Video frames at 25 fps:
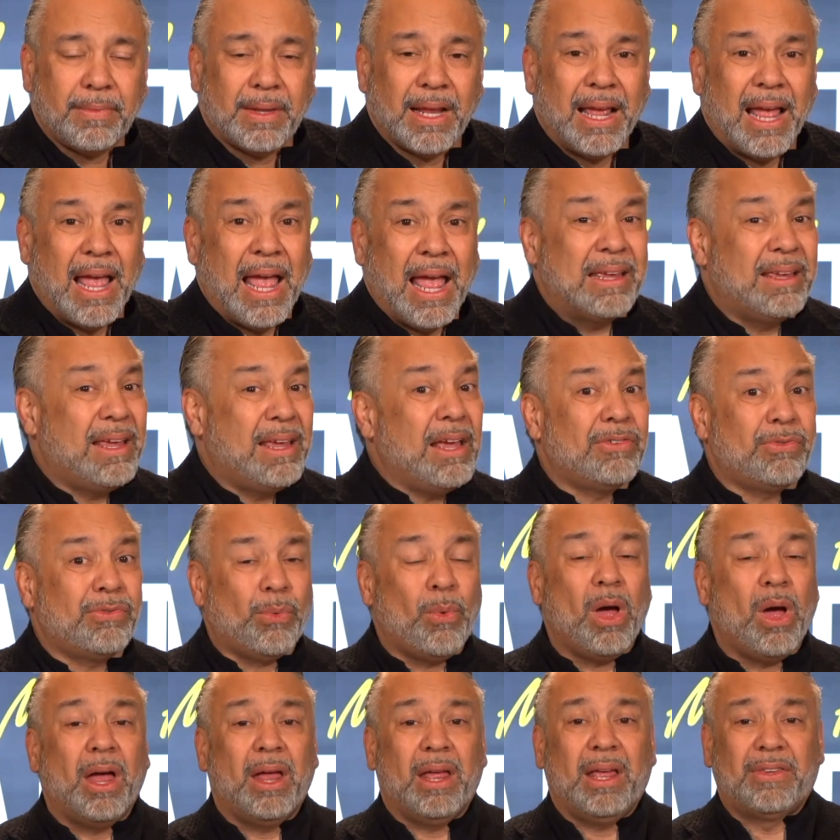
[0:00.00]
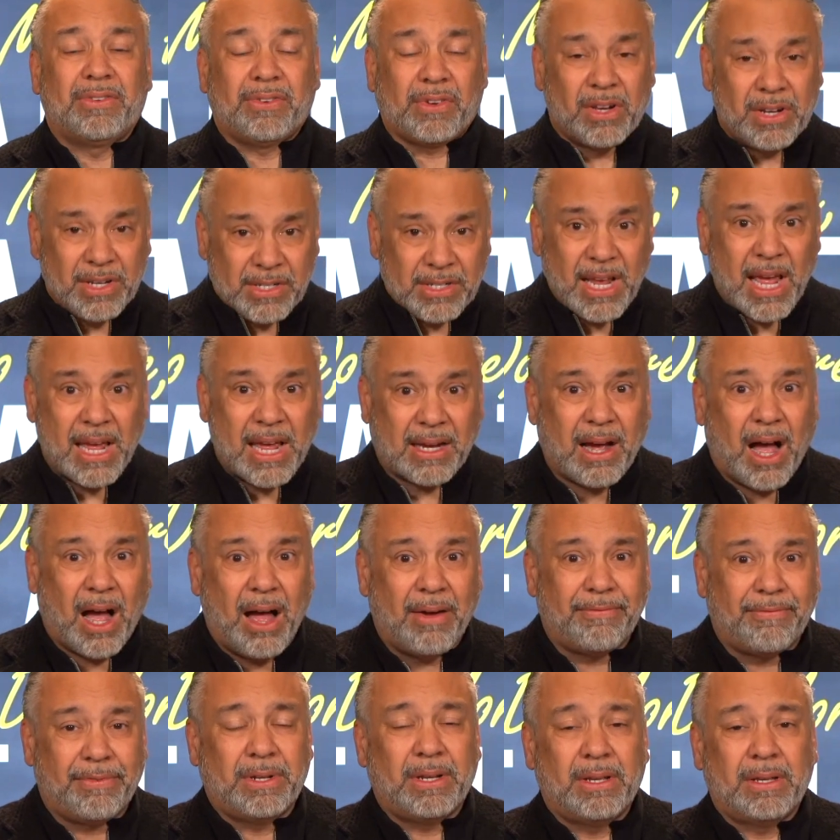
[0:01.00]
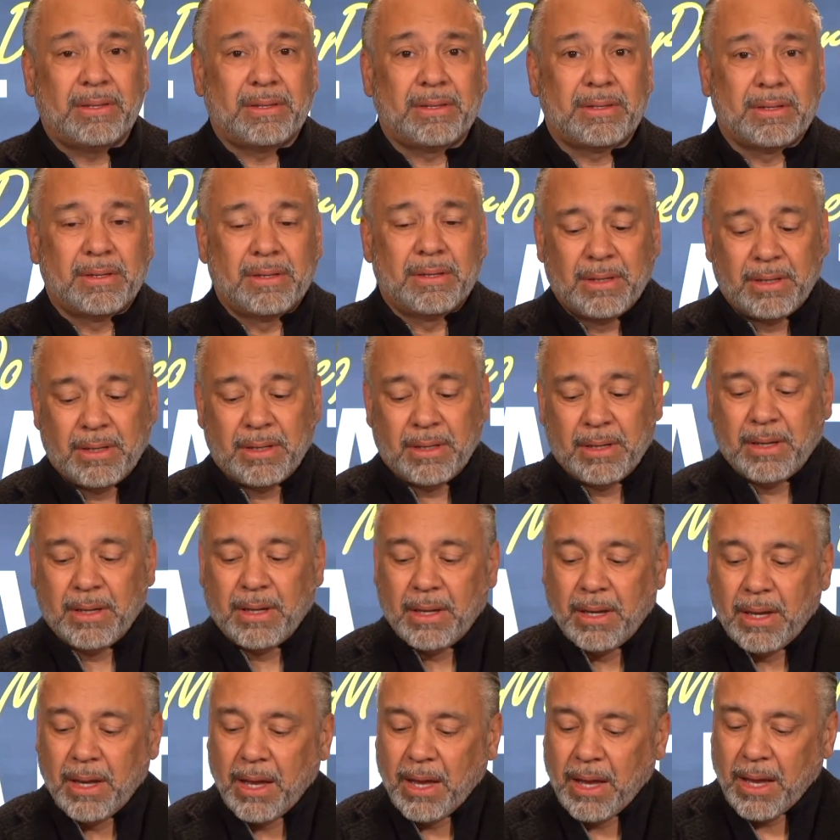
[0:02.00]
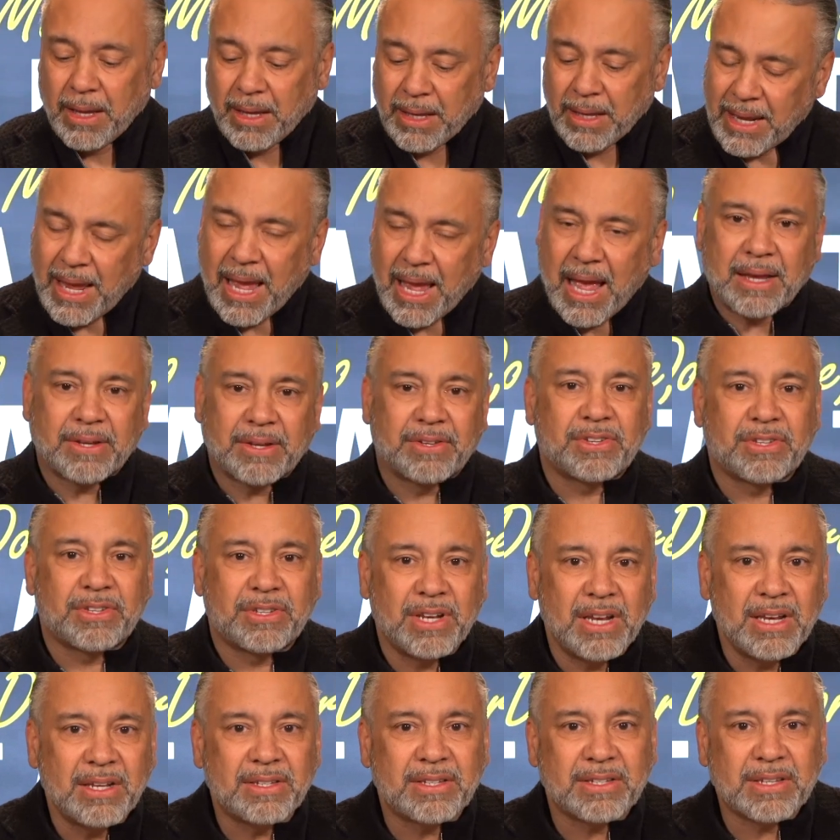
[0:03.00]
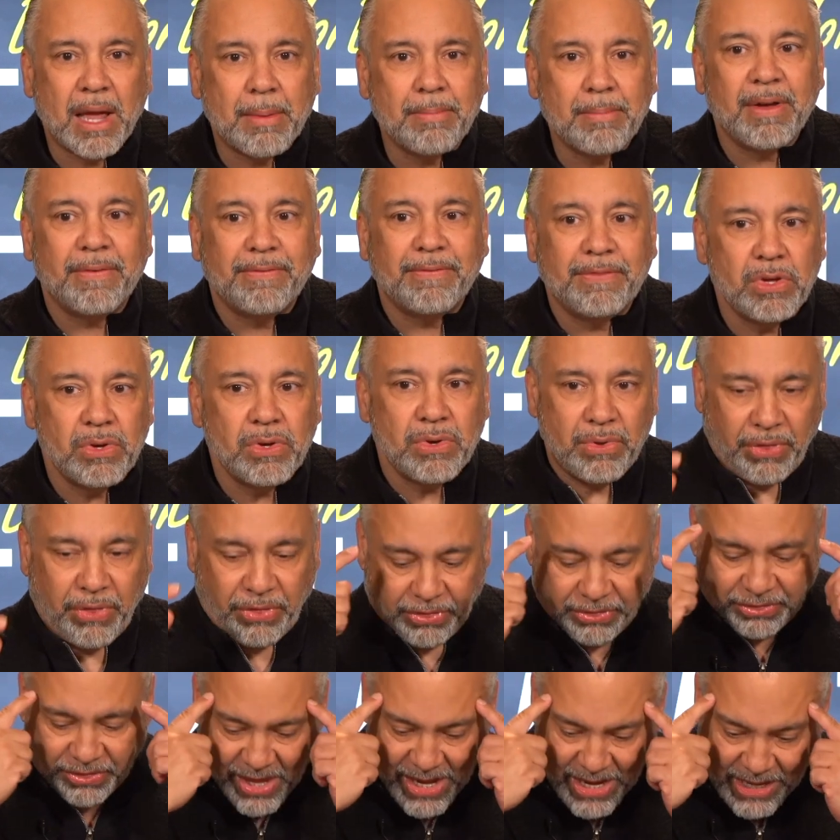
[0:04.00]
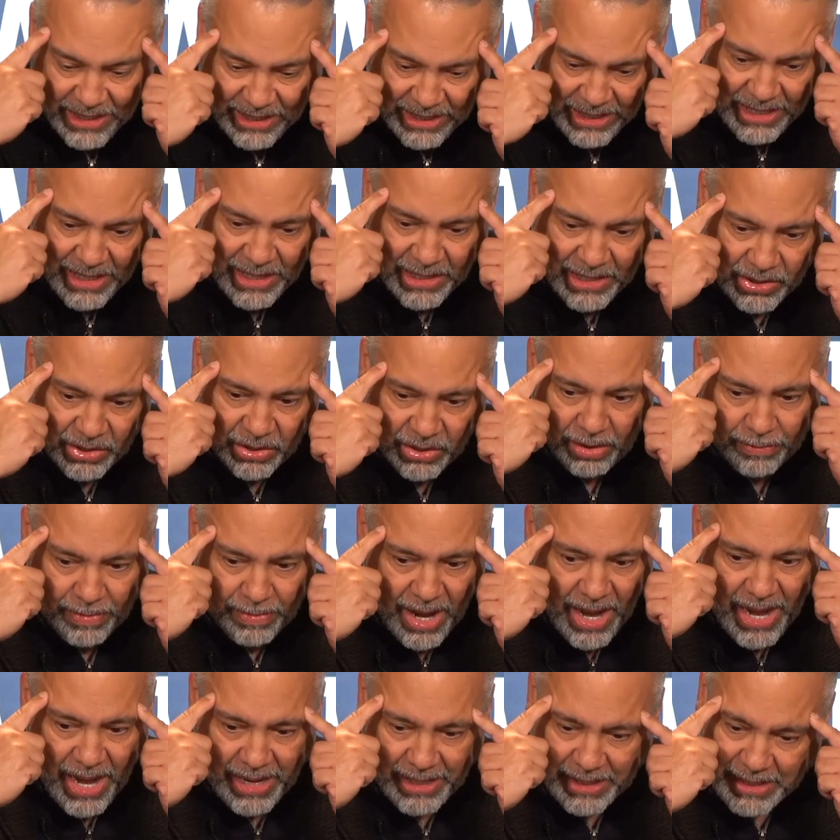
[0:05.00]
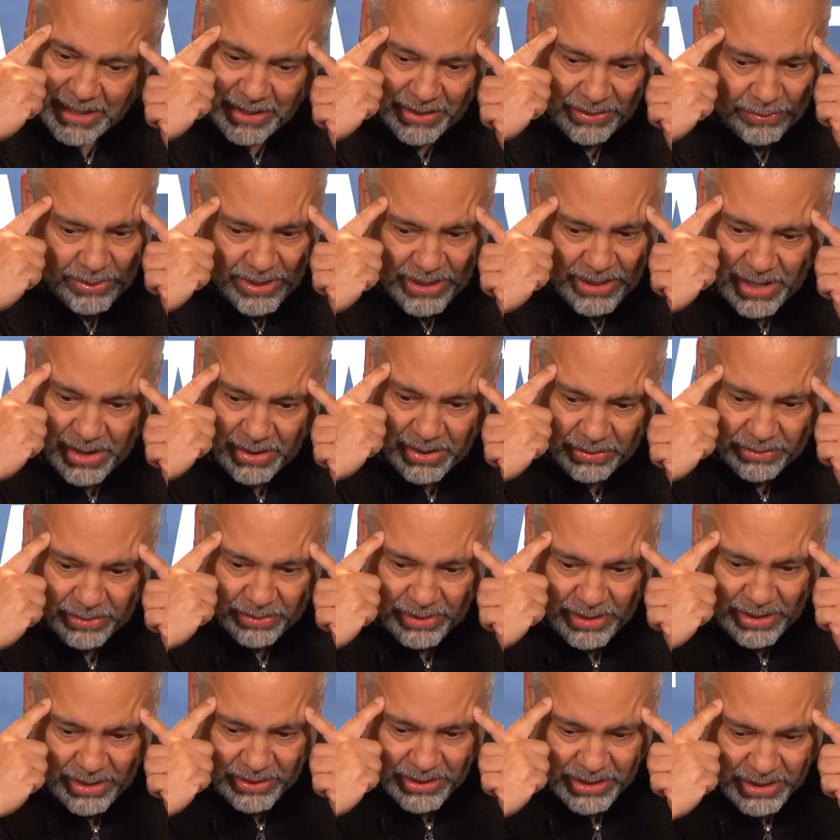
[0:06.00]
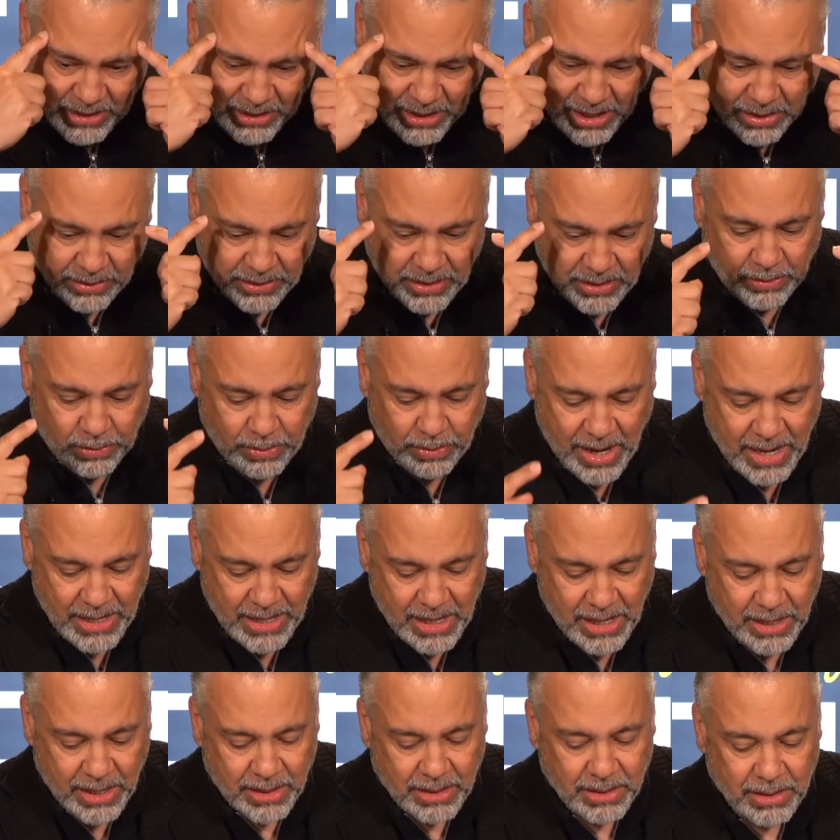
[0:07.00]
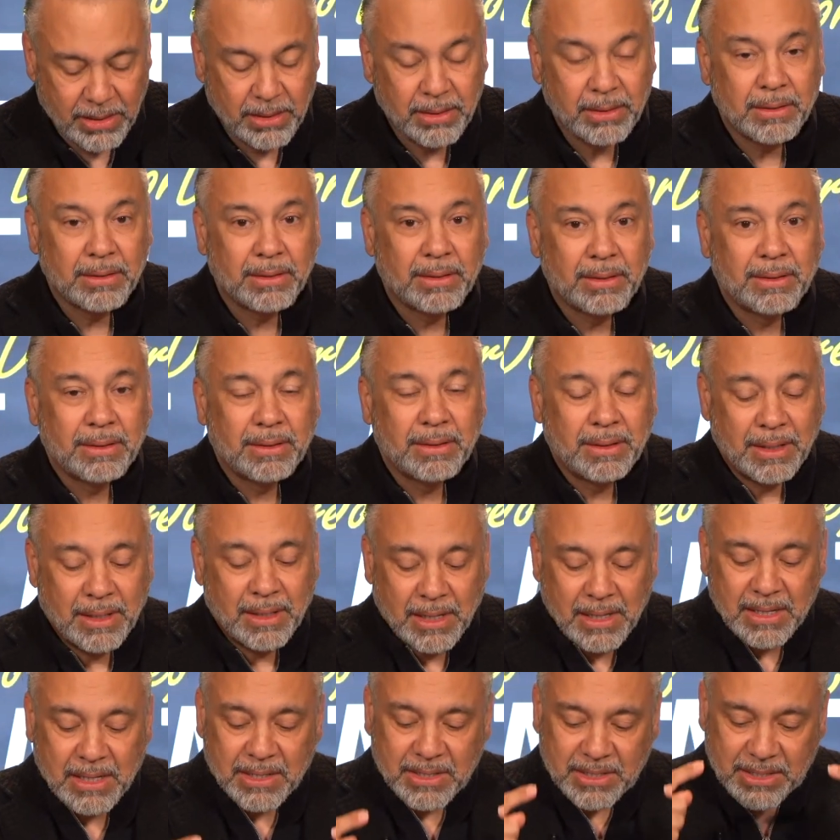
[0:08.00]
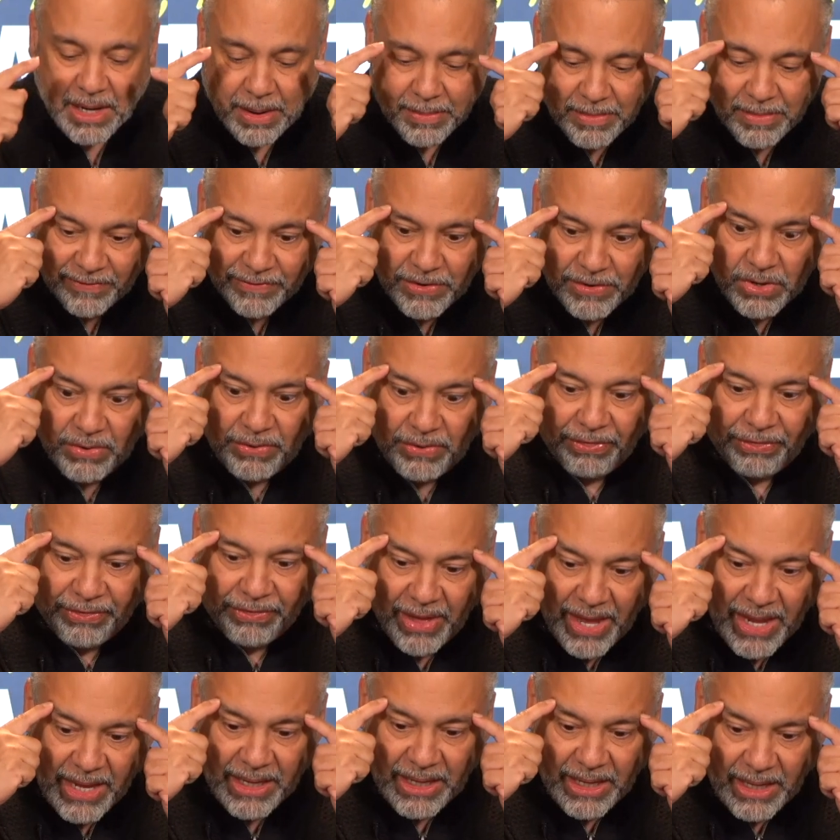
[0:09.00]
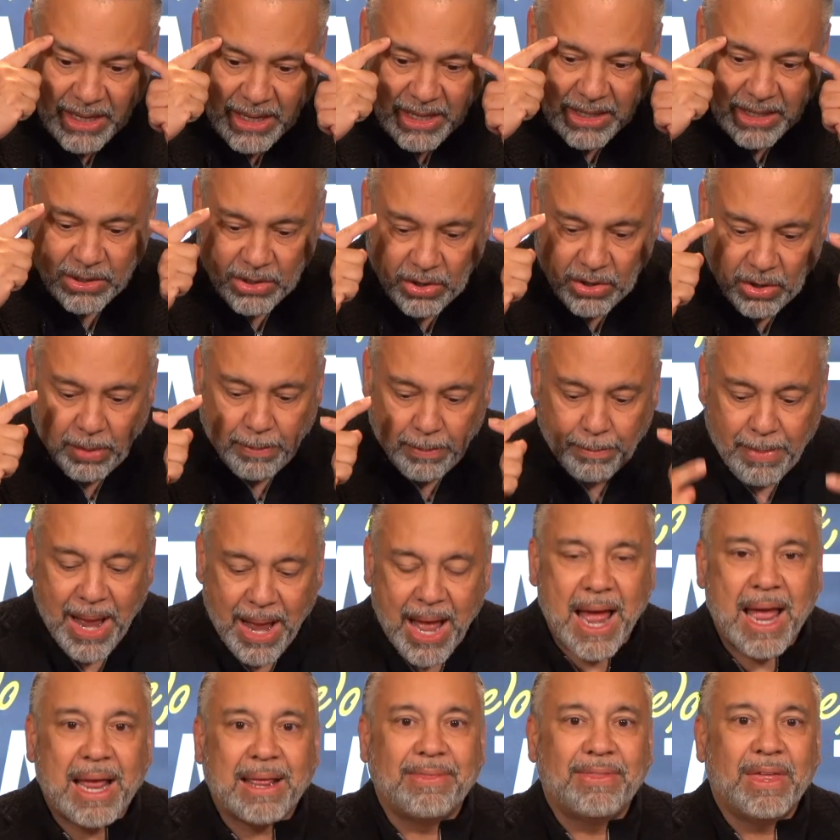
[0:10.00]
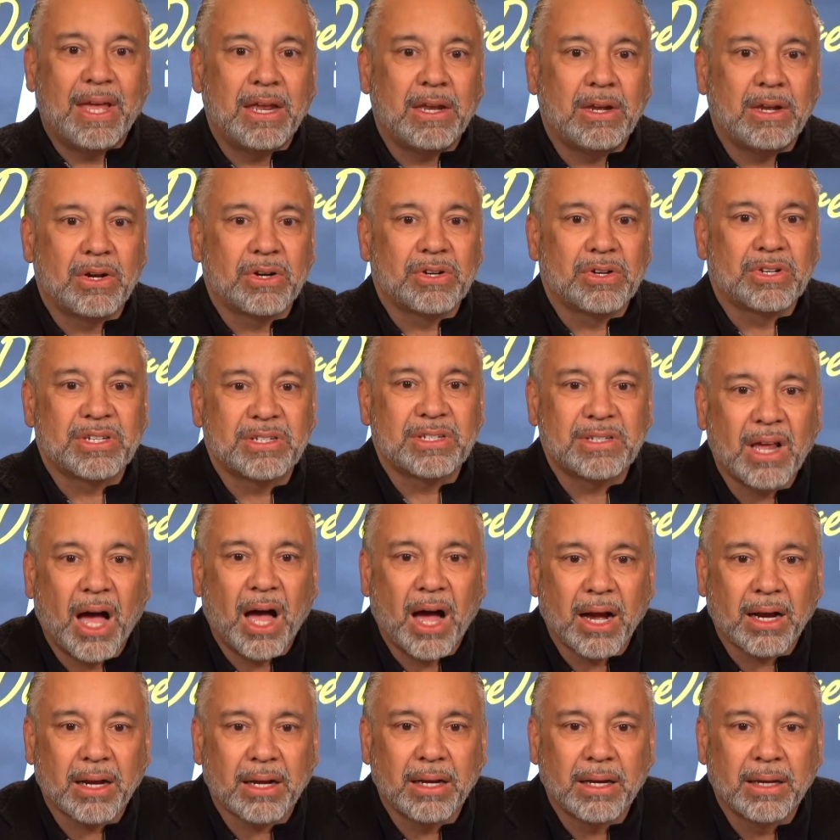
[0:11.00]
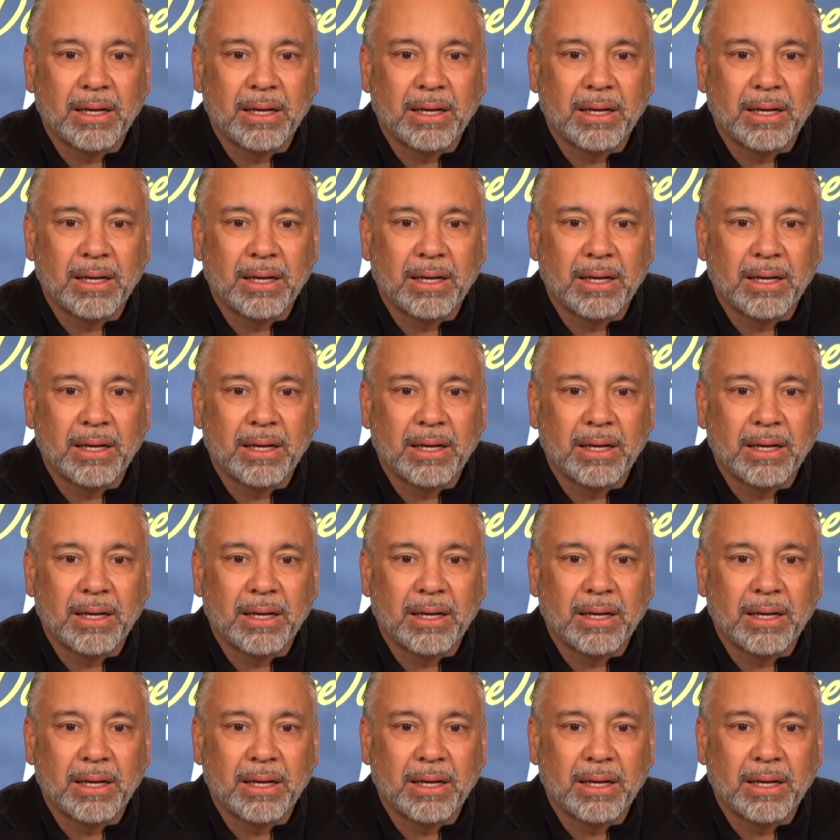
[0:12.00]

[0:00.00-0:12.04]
And guess what? It's going to take confidence. Yes, see, some of you think in your mind. Here we go. Here you go. You ready? Some of you think in your mind that you're stuck.